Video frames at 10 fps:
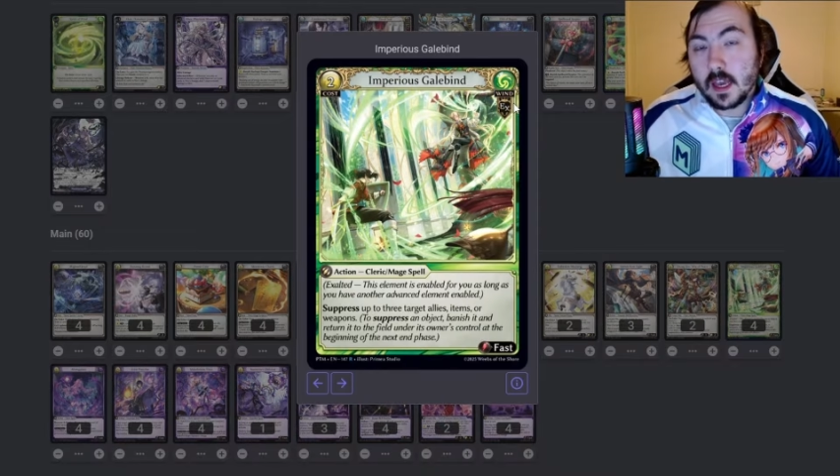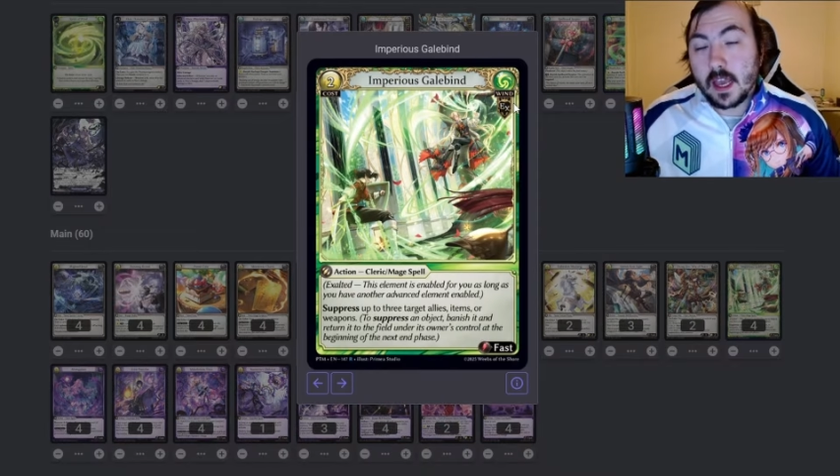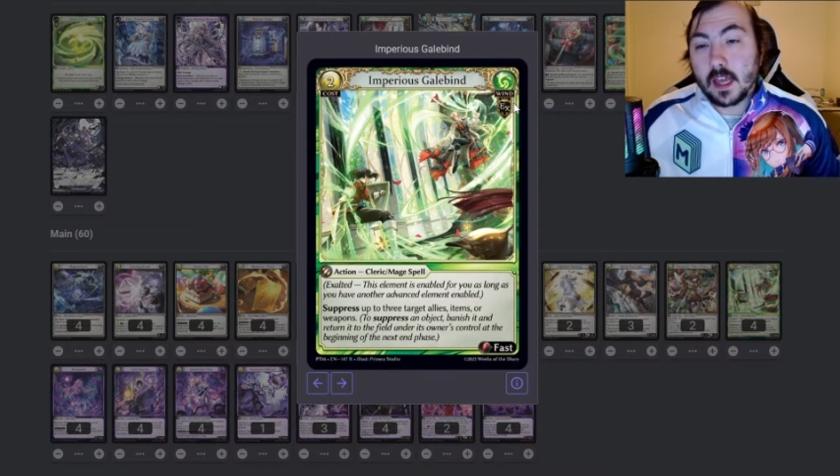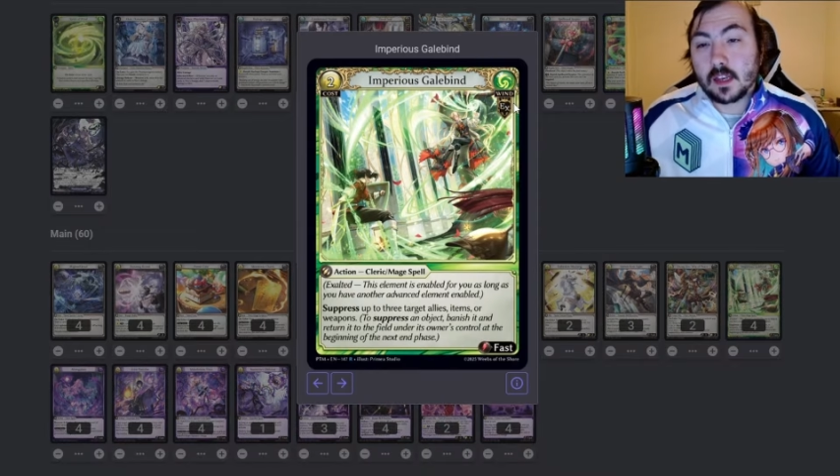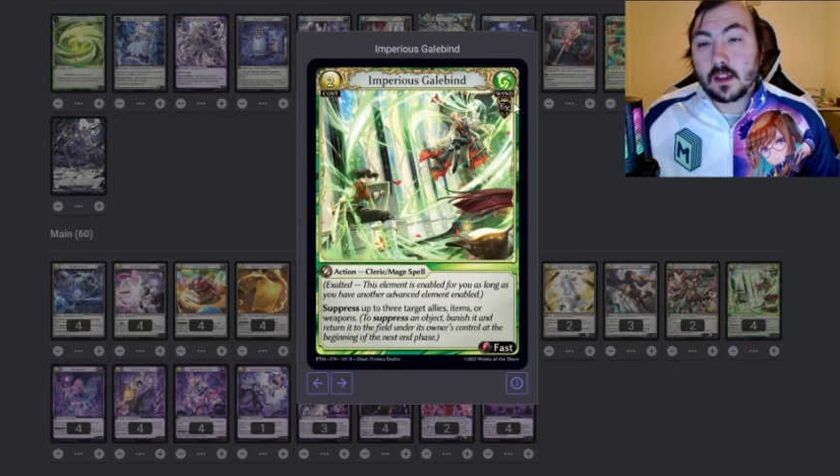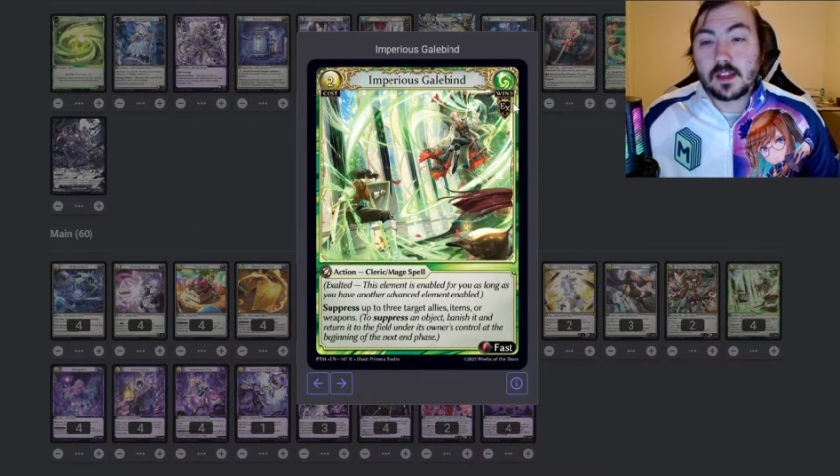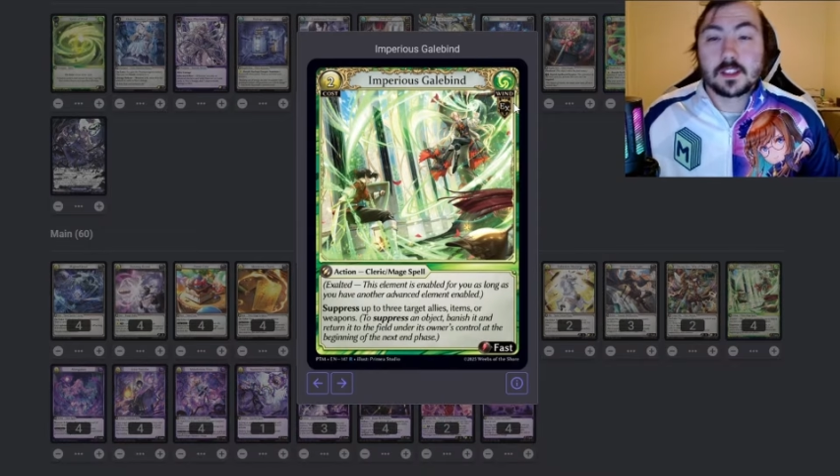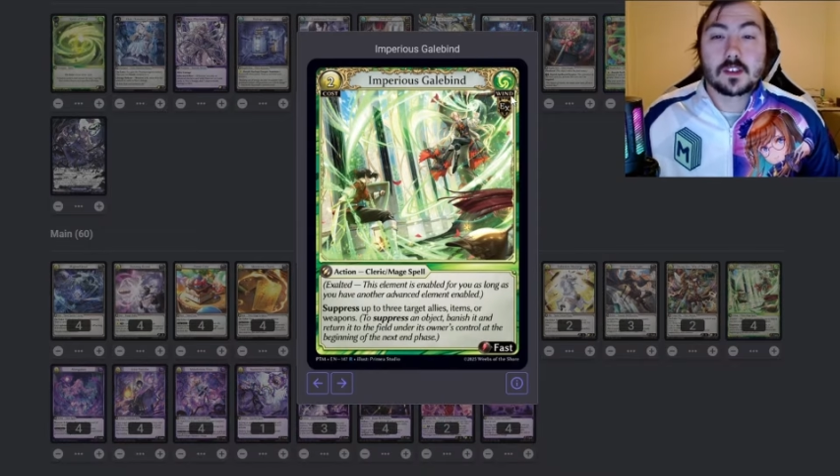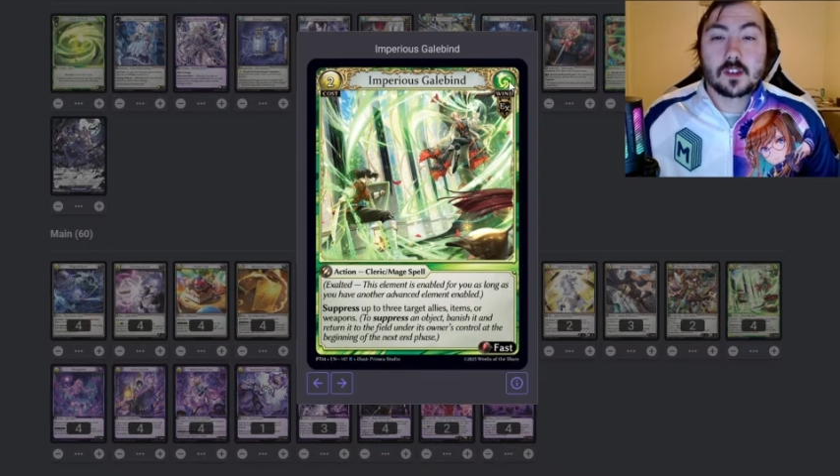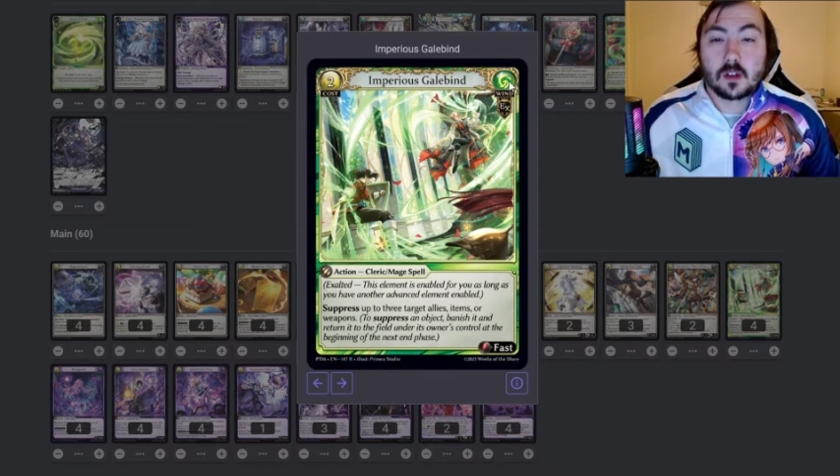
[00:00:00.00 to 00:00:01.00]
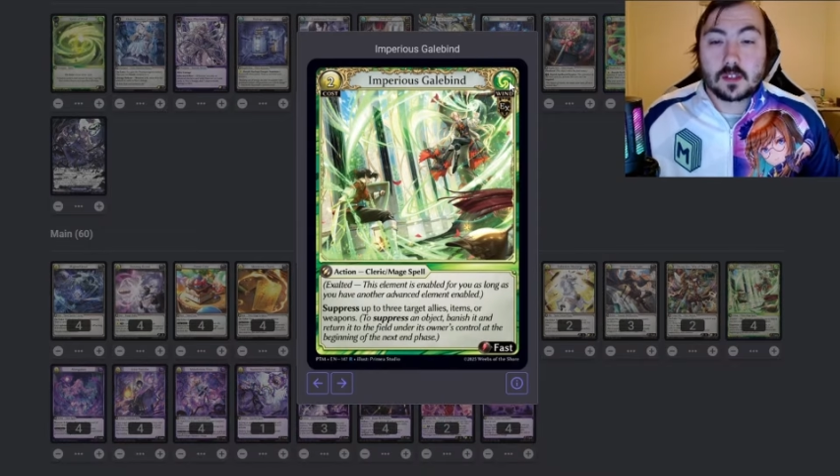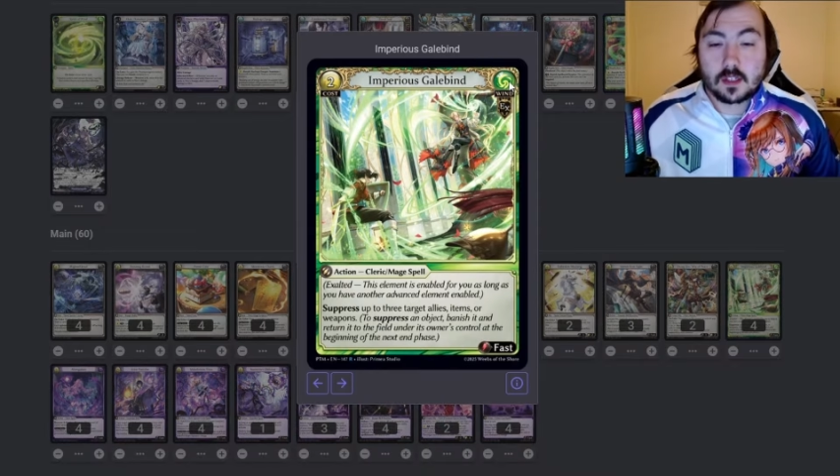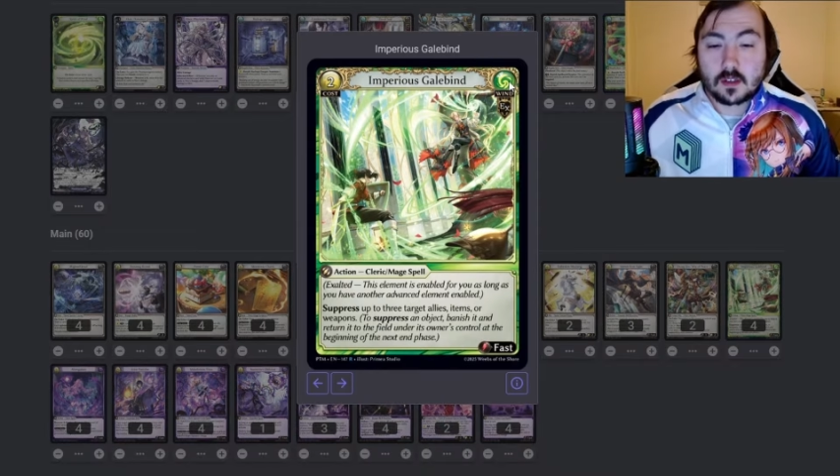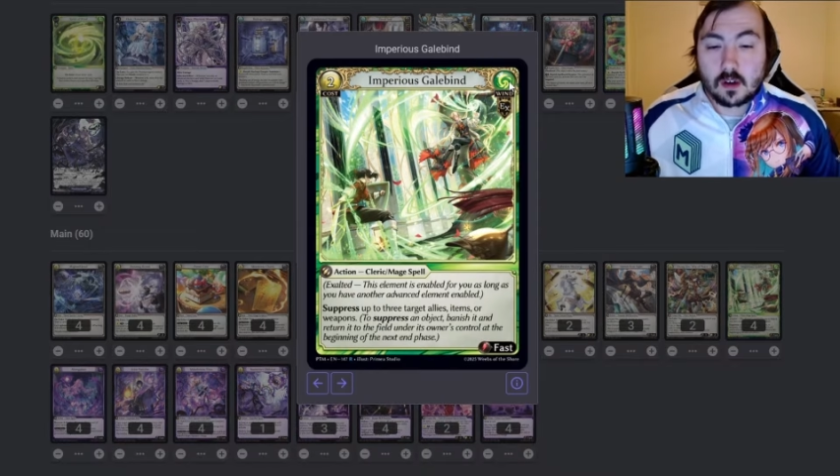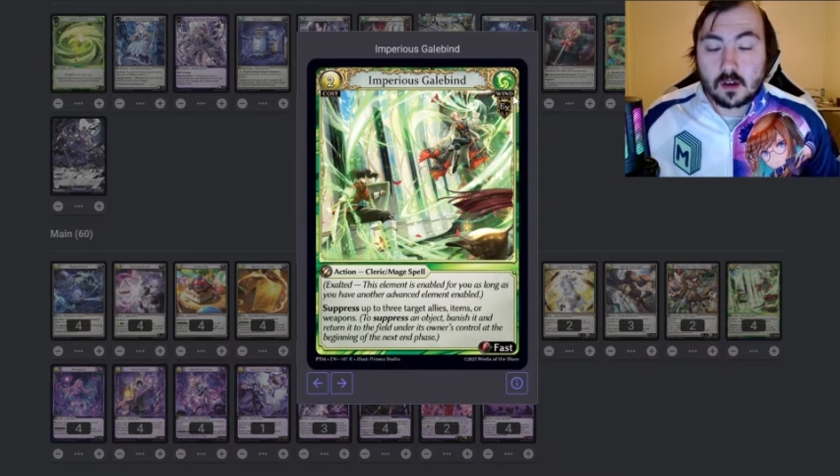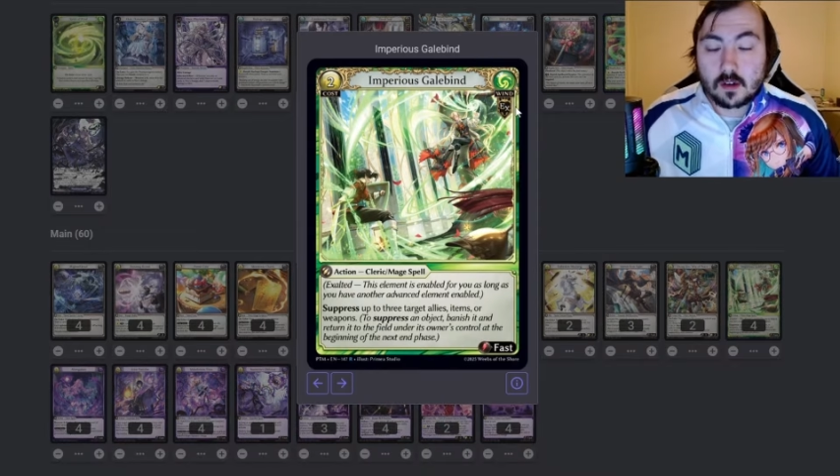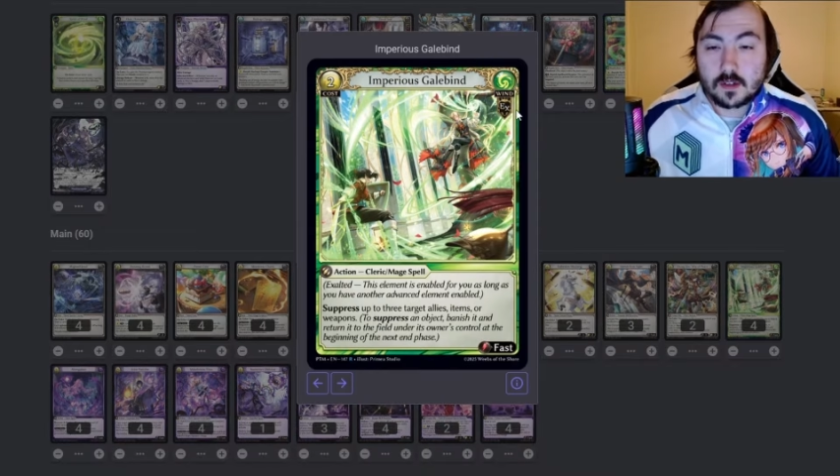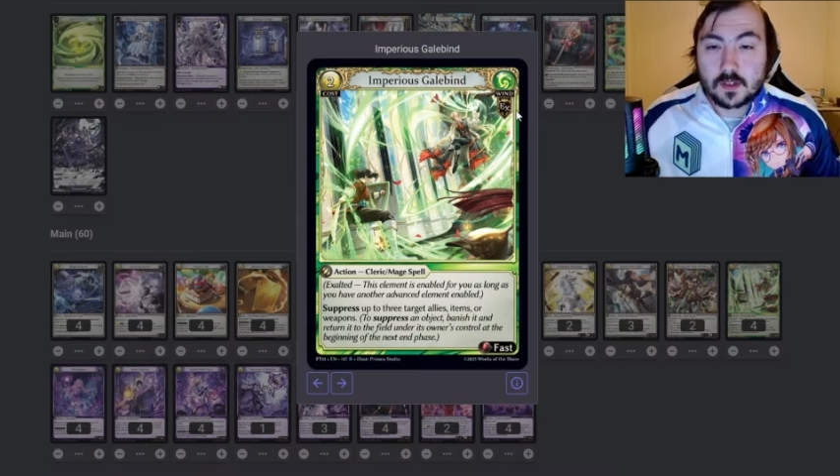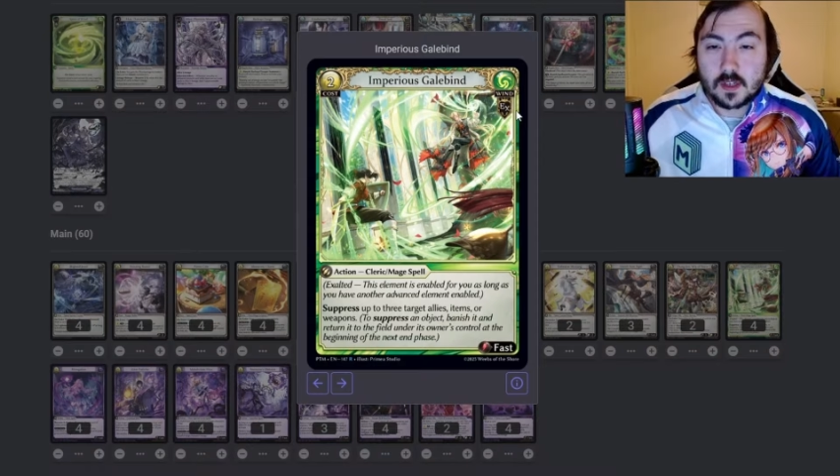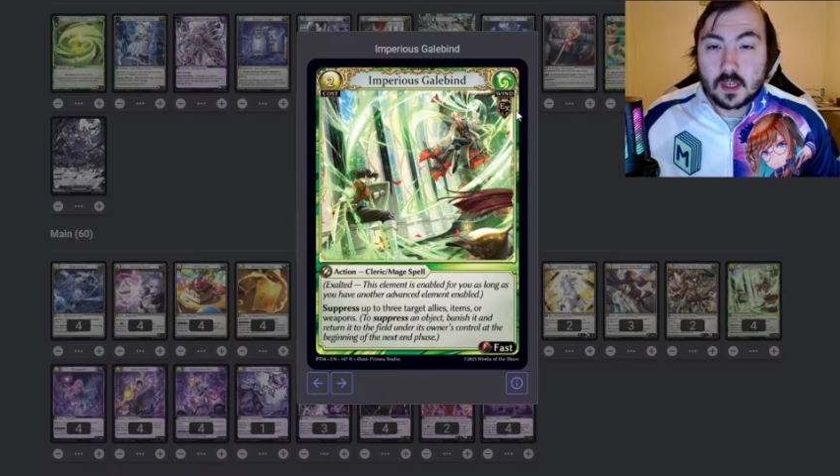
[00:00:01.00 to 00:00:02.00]
And these exalted
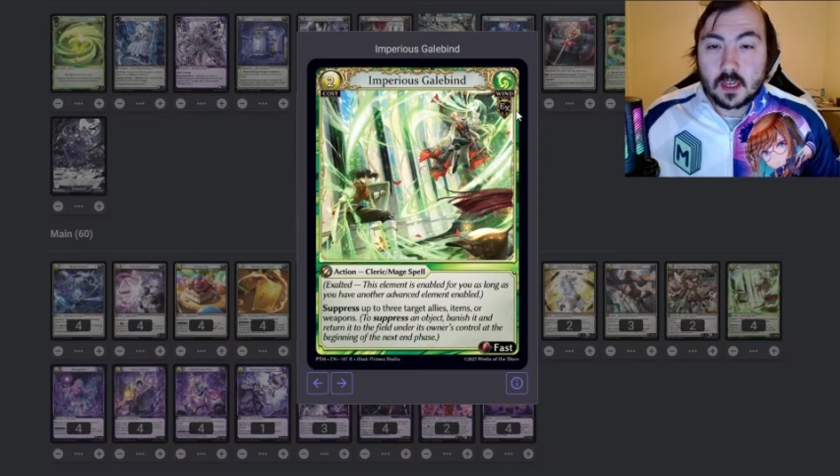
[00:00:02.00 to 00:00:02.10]
cards,